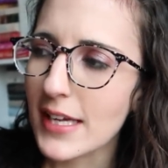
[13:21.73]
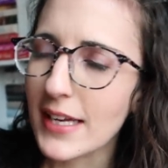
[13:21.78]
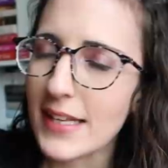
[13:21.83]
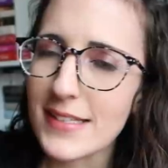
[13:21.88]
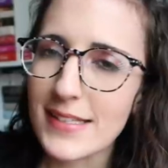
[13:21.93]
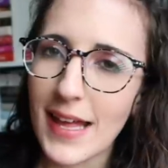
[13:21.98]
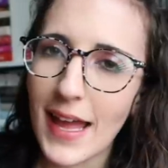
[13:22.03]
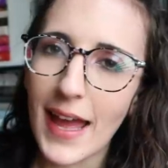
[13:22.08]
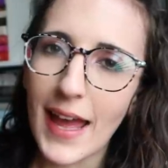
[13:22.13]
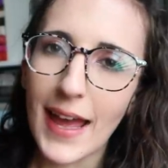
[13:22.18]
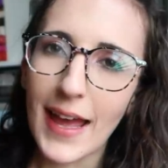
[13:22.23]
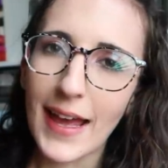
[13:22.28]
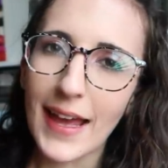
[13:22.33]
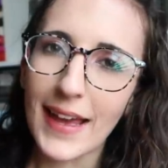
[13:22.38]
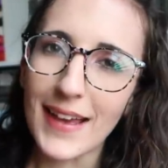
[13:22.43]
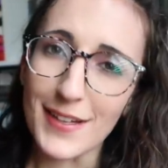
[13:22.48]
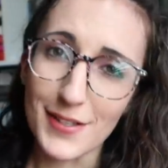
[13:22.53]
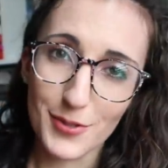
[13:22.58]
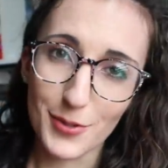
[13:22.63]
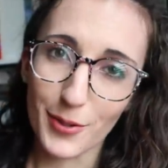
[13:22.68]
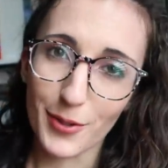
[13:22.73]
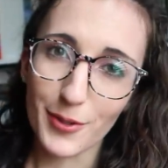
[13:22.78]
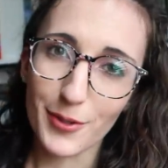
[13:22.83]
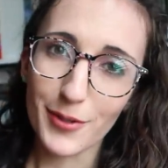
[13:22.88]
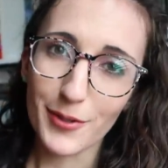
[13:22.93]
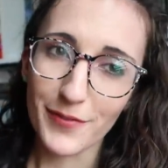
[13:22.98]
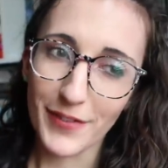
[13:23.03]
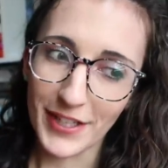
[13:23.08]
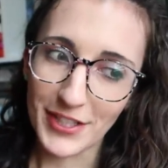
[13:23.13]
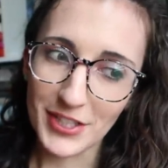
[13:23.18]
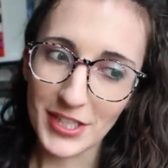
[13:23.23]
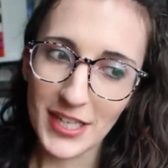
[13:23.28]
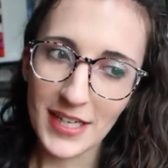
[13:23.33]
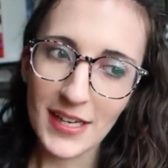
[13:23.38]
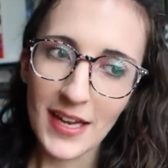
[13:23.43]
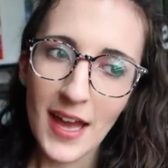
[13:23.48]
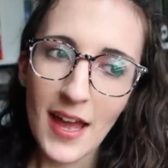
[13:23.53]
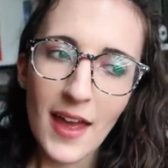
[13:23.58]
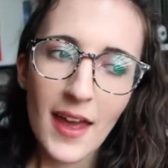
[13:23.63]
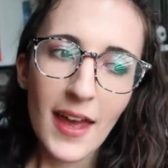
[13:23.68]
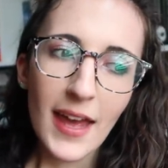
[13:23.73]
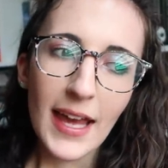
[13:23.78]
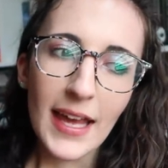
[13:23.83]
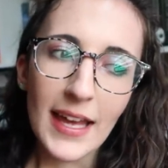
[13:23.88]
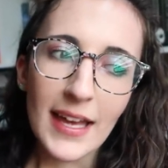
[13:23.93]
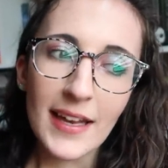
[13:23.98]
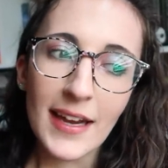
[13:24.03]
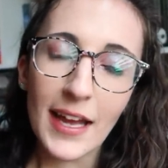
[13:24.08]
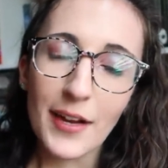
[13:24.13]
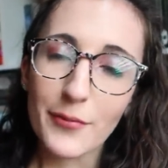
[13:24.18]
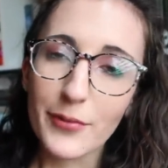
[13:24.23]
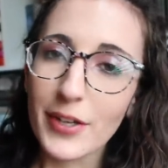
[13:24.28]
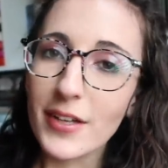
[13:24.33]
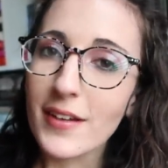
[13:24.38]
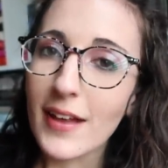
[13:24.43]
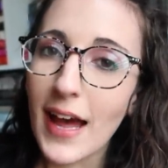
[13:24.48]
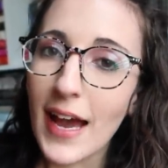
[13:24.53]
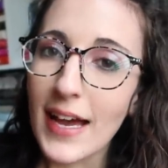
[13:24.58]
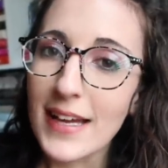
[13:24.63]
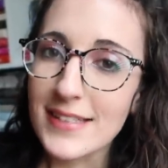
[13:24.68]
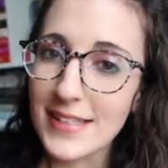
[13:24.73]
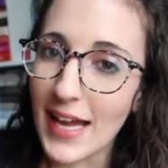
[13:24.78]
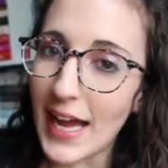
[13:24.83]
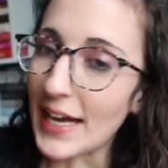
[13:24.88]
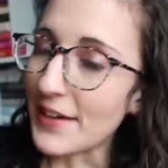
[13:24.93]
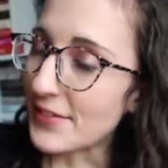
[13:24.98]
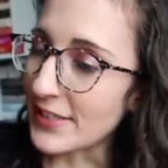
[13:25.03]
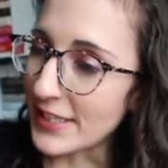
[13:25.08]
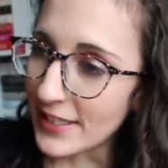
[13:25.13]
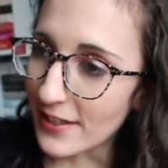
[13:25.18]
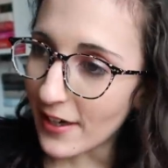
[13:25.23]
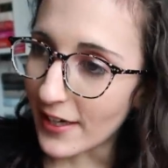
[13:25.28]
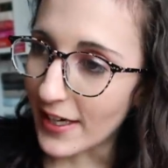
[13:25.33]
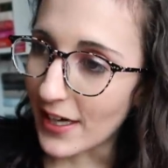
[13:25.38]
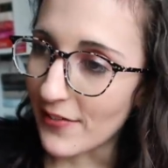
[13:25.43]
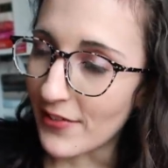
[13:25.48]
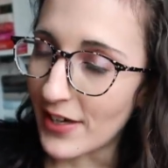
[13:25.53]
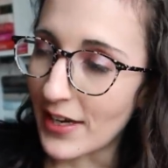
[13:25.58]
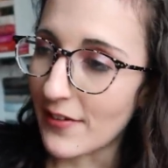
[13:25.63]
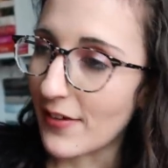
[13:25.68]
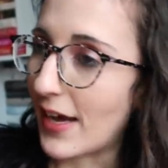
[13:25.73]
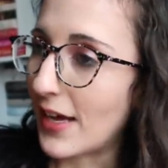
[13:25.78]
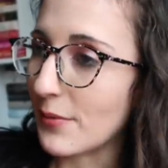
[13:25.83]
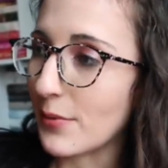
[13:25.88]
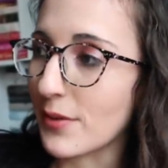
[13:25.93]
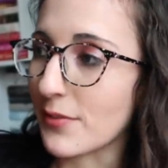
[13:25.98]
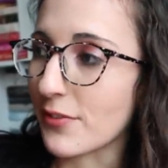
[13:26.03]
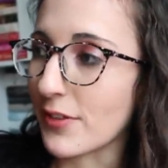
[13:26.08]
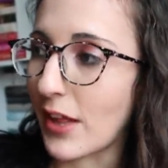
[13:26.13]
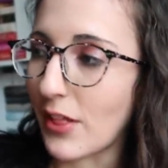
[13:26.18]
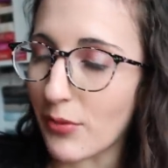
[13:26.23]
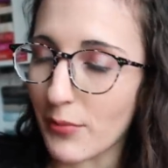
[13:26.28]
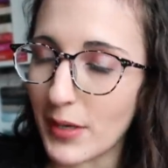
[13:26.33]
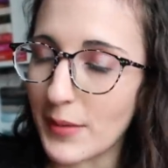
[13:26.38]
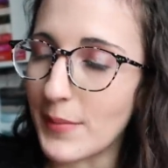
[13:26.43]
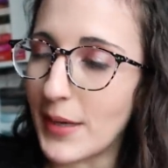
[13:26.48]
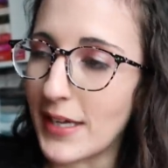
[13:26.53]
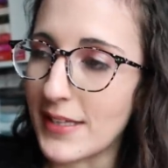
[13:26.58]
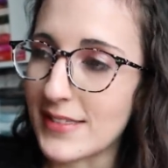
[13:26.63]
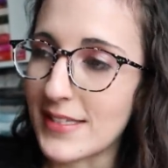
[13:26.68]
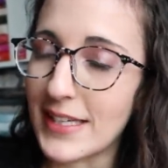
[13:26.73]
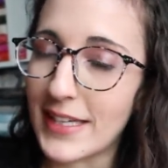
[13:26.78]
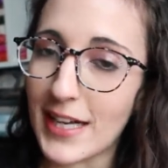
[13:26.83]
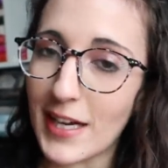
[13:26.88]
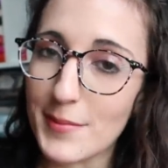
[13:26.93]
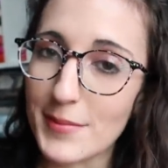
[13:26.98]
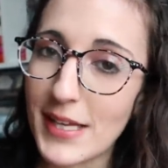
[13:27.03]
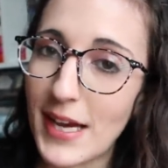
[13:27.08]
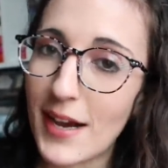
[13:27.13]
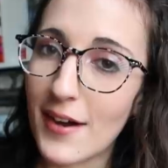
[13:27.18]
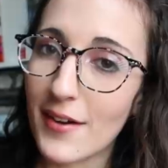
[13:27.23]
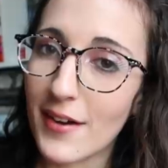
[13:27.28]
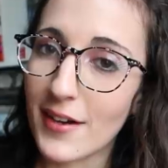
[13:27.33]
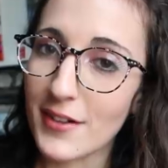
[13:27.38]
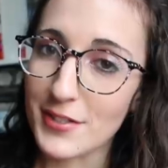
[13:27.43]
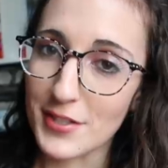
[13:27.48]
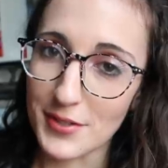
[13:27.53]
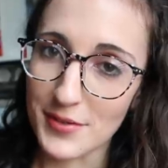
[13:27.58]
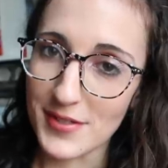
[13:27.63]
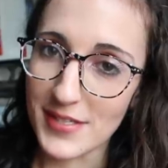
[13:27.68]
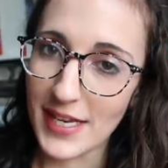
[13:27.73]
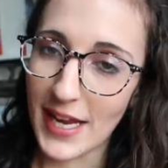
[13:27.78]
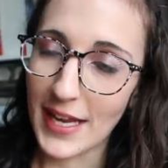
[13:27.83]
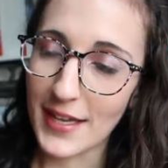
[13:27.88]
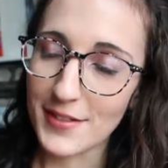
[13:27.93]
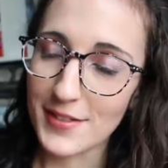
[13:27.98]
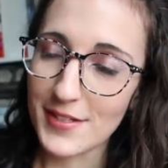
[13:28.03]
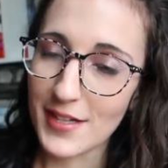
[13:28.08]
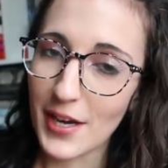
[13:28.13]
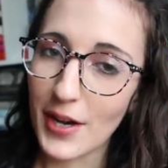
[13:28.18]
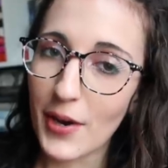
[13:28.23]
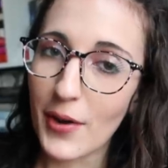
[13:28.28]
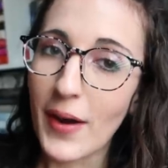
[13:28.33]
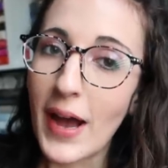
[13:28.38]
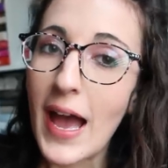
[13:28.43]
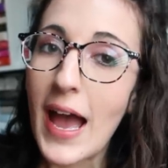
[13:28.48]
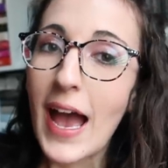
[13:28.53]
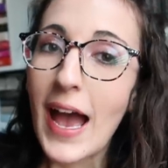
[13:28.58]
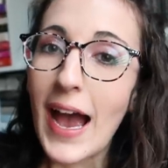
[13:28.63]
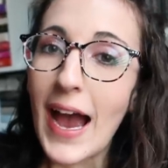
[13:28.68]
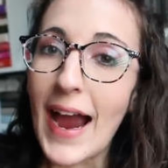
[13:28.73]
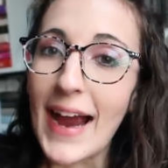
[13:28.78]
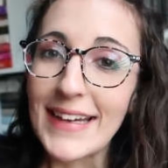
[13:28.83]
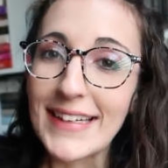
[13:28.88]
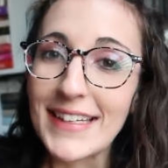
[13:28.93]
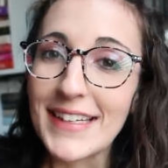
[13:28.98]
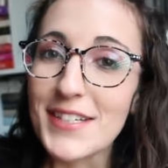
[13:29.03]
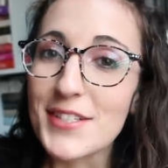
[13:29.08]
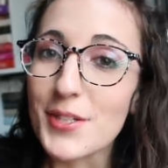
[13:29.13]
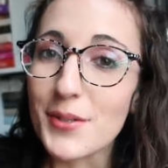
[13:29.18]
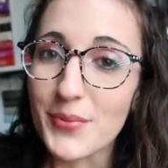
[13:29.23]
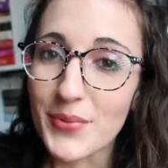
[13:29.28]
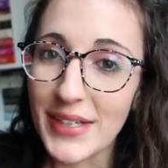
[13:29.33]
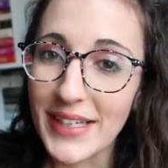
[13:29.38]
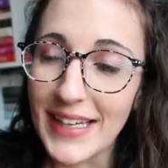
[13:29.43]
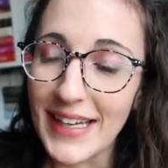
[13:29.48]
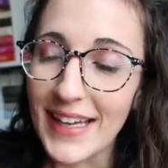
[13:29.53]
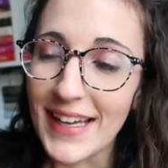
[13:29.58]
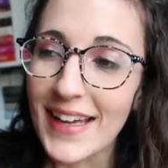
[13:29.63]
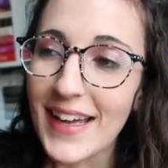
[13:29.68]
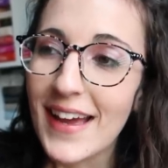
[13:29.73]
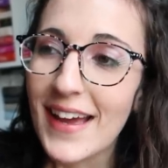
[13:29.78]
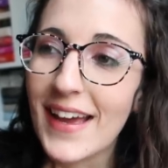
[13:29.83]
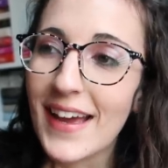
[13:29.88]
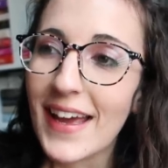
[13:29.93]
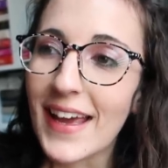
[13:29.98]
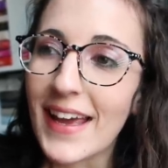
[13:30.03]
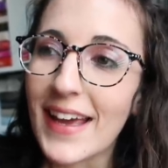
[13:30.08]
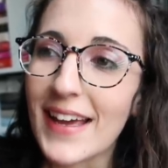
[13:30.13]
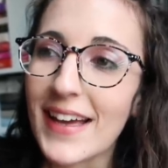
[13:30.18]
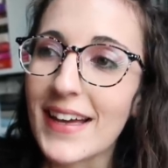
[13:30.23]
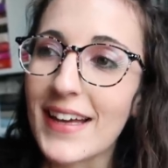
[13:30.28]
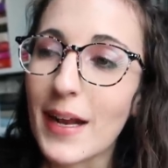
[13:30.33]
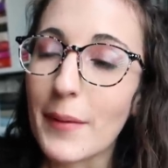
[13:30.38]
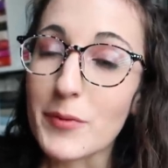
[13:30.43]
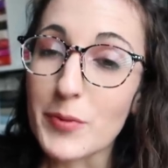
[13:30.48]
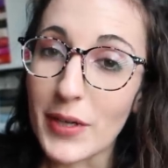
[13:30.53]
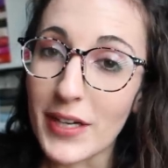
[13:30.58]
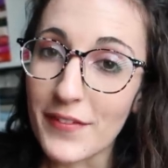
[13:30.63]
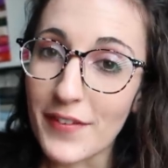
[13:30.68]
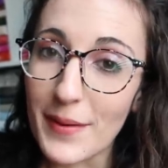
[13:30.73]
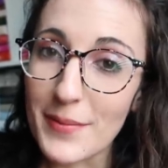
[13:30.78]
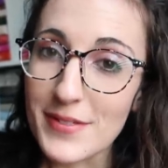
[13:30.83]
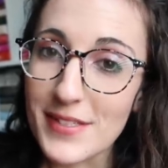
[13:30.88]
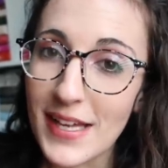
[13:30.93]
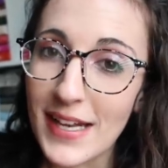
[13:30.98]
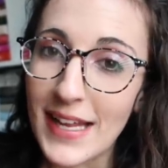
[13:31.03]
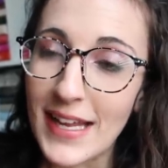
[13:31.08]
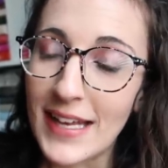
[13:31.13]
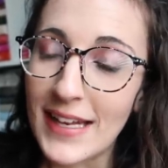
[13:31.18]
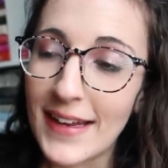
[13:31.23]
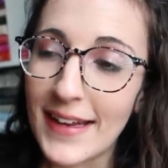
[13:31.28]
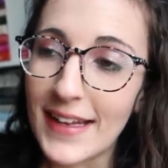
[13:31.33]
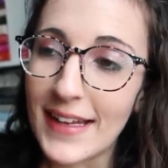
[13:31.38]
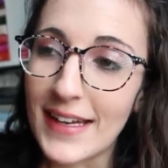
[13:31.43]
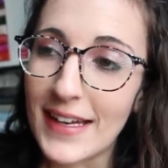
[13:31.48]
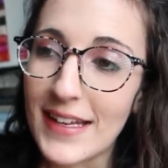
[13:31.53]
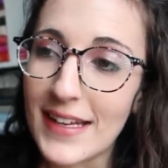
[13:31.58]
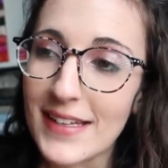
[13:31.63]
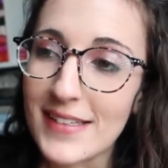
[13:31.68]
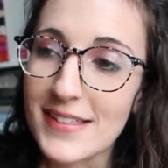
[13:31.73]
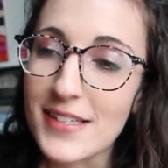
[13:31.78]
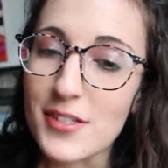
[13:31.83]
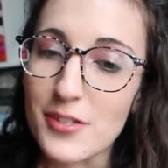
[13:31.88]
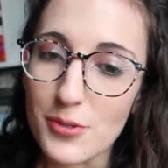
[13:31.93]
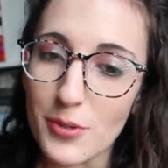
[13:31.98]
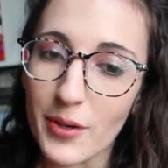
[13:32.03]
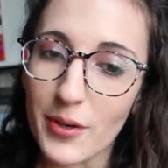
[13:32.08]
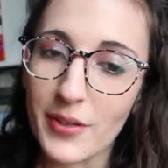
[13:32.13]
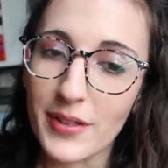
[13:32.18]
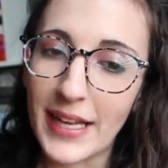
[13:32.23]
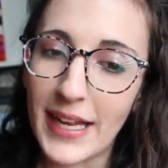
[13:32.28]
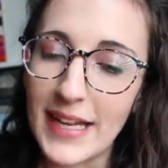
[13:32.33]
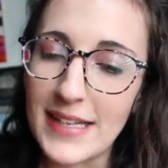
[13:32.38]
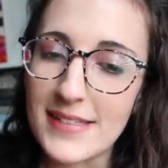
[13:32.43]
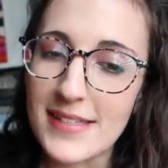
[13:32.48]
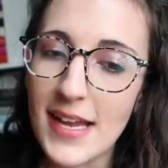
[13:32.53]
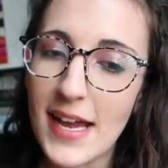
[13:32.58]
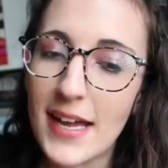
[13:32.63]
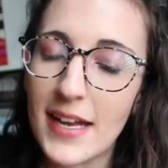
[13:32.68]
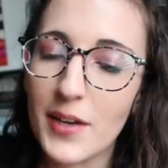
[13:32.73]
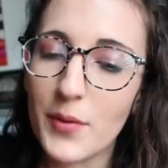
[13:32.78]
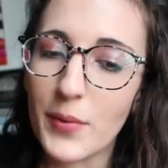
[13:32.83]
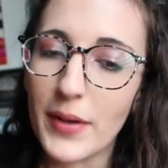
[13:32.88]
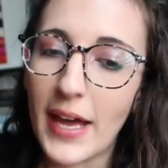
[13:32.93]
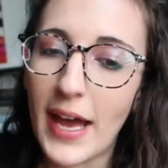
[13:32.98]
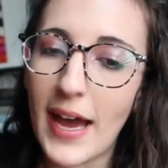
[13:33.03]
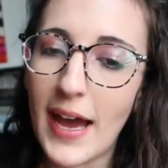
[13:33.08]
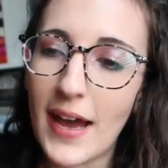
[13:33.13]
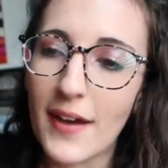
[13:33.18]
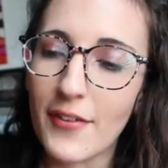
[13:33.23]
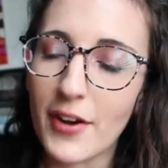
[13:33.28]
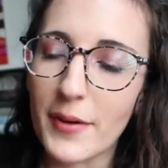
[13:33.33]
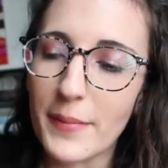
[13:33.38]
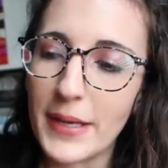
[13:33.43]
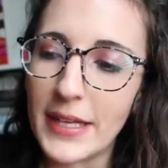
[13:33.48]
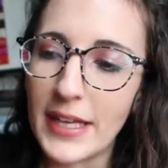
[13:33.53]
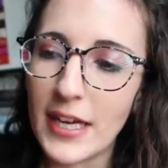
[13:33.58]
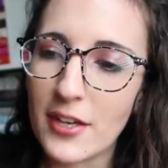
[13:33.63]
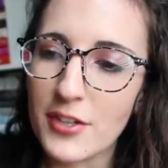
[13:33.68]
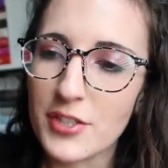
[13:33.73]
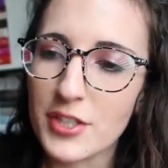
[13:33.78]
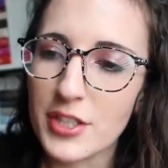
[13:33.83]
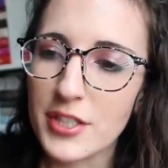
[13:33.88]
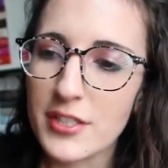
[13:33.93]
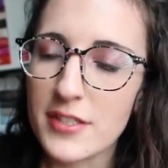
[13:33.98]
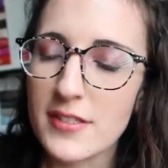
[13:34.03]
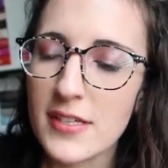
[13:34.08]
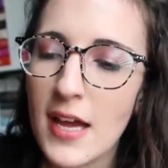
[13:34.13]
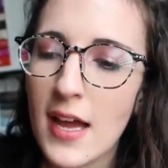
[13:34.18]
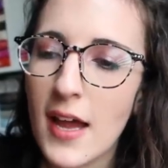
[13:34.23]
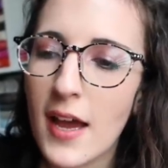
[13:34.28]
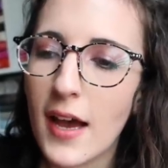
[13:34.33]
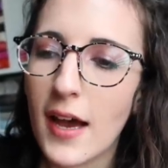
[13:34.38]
It is a historical fiction, and I realized I have an ER gov and I've had one for like 3 months, and it comes out on Tuesday. So I needed to read it, and I'm 25% in, and it is historical, like I said, and we have our main characters.